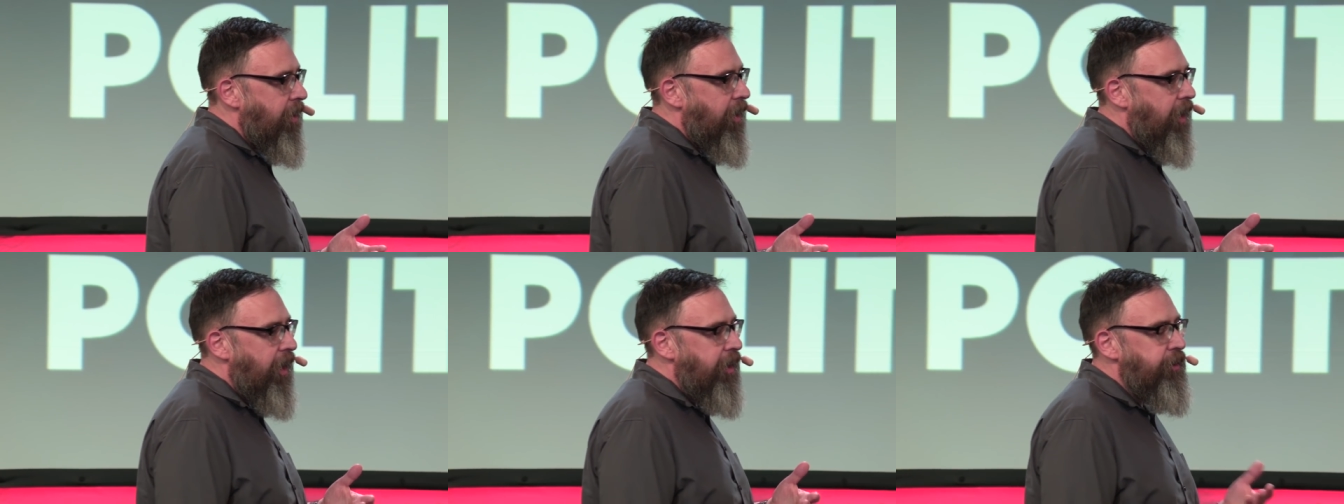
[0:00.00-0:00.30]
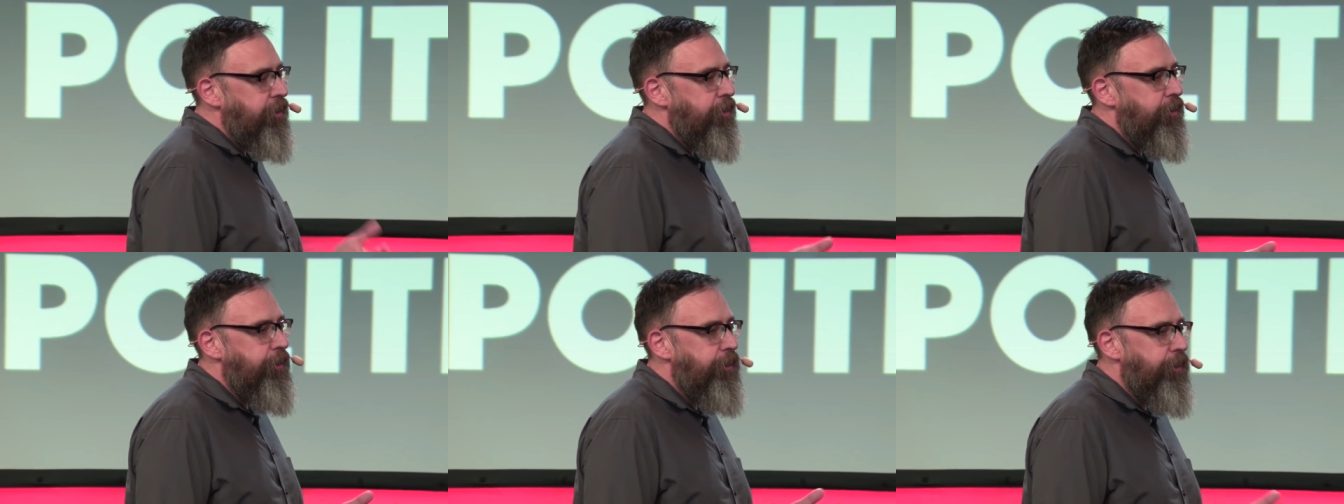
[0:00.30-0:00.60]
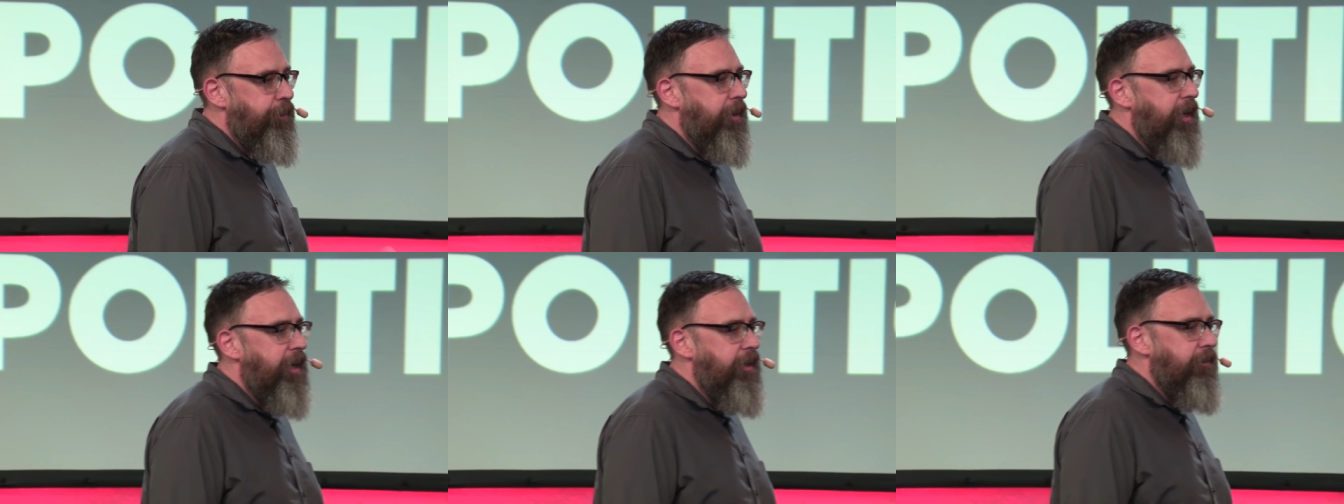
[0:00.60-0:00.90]
under the
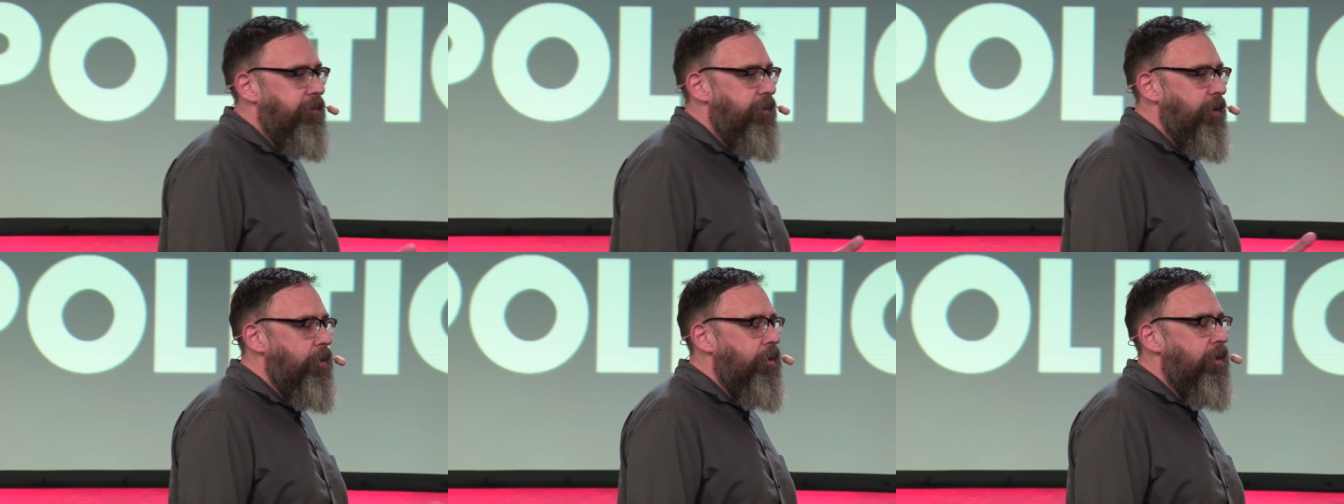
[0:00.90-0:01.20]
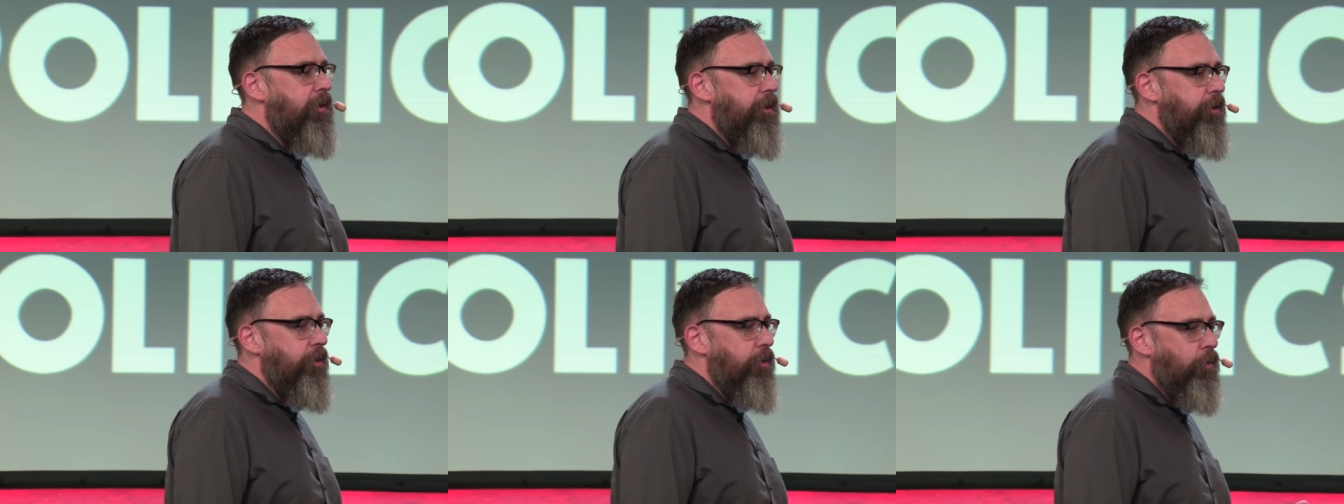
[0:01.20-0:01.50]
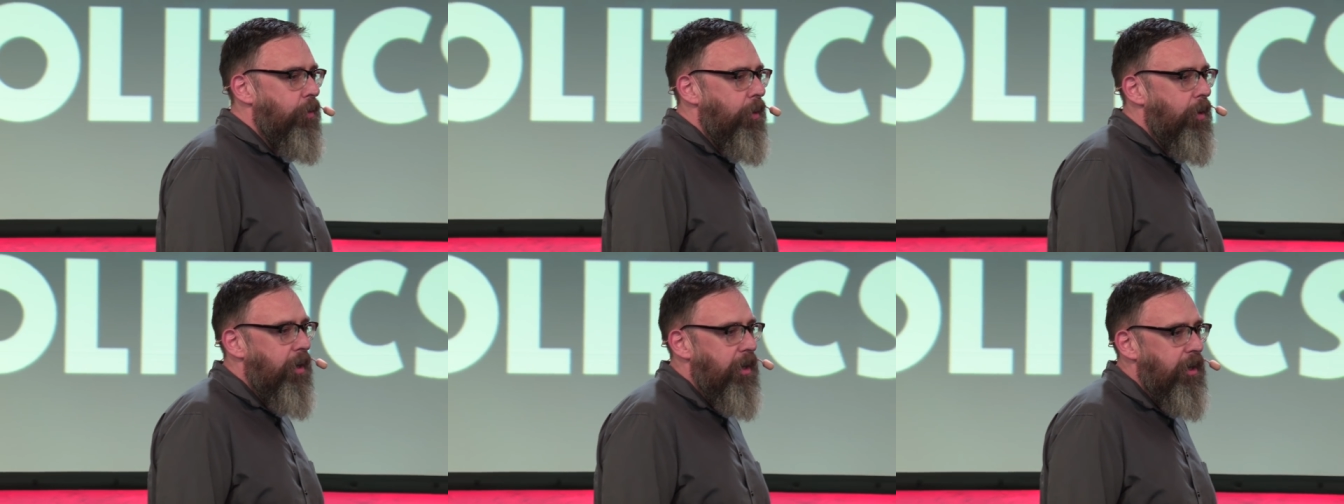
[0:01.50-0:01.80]
threat of nuclear
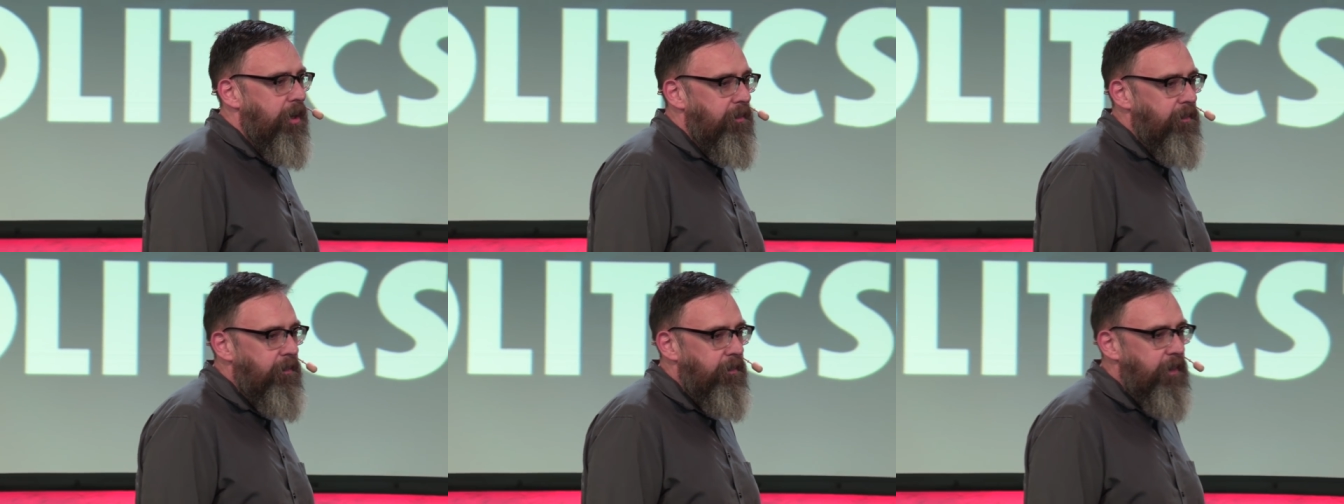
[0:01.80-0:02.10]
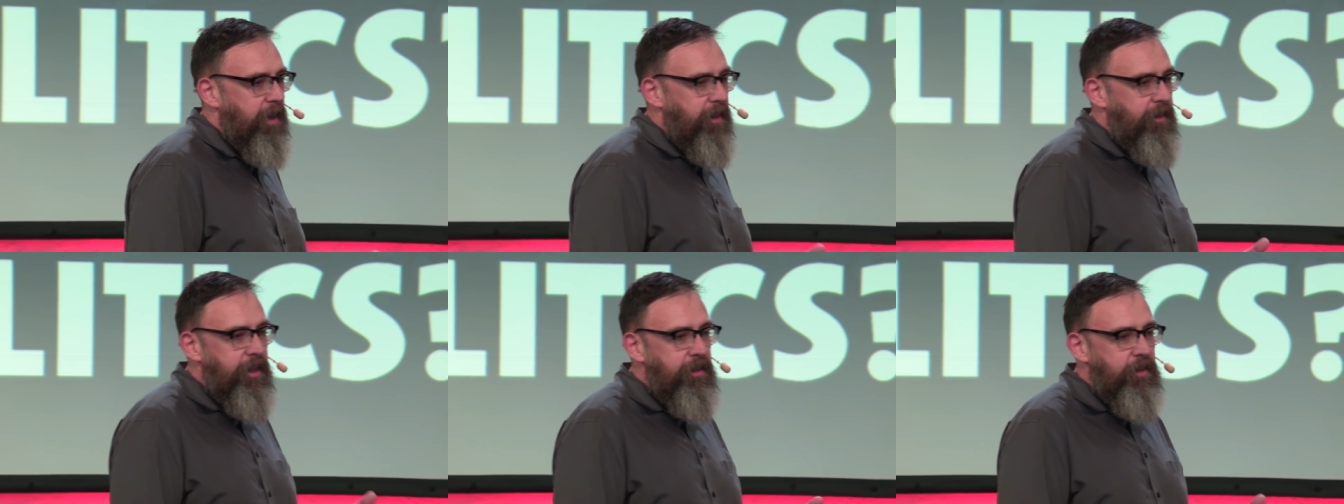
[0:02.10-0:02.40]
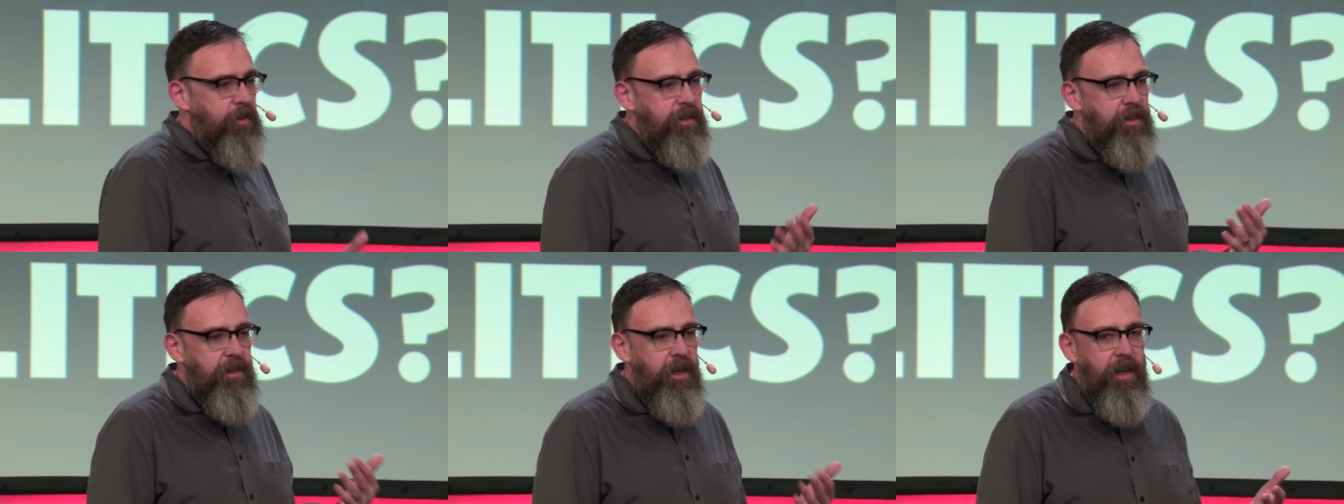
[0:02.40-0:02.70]
war, and
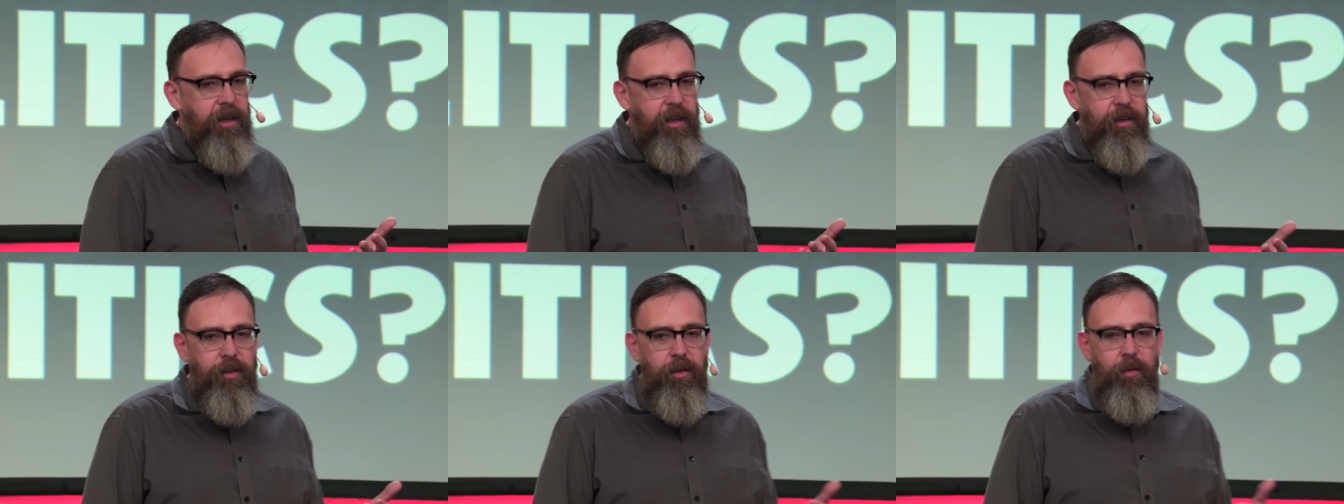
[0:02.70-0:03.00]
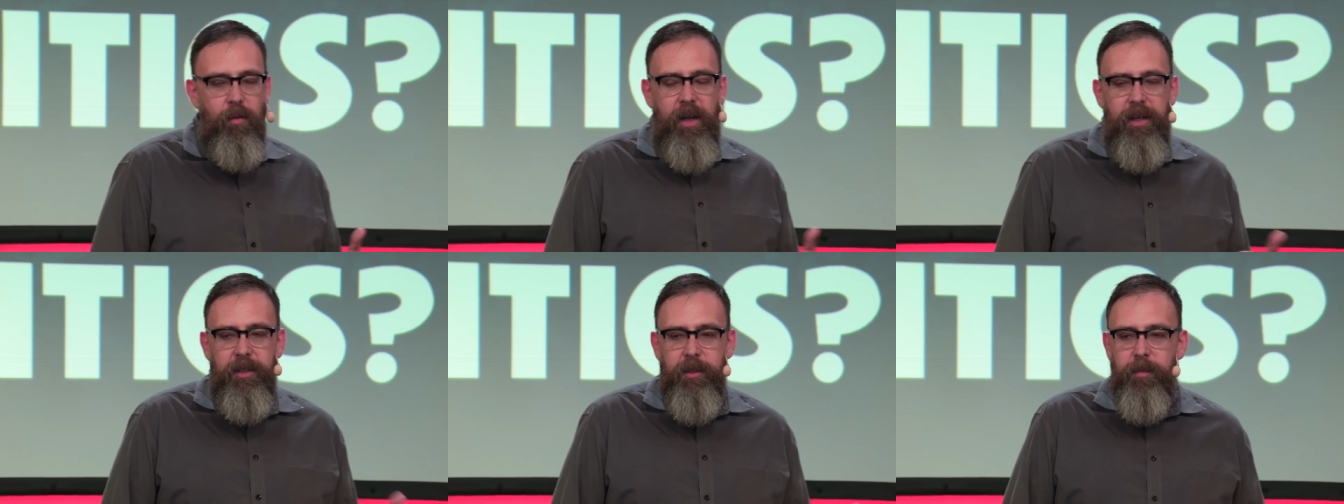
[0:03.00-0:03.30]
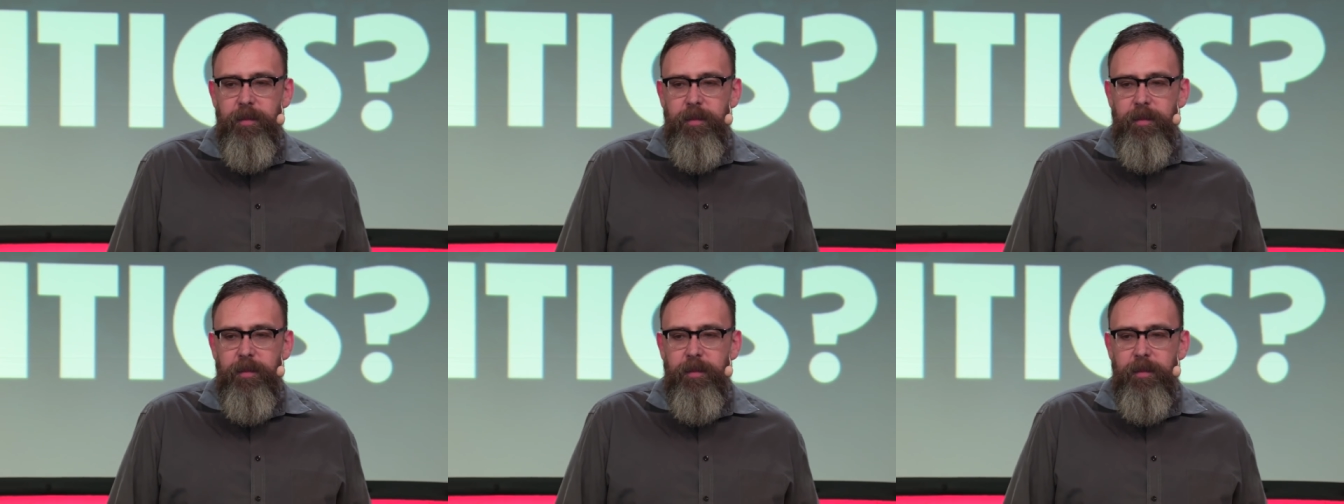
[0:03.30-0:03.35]
this is not a U.S.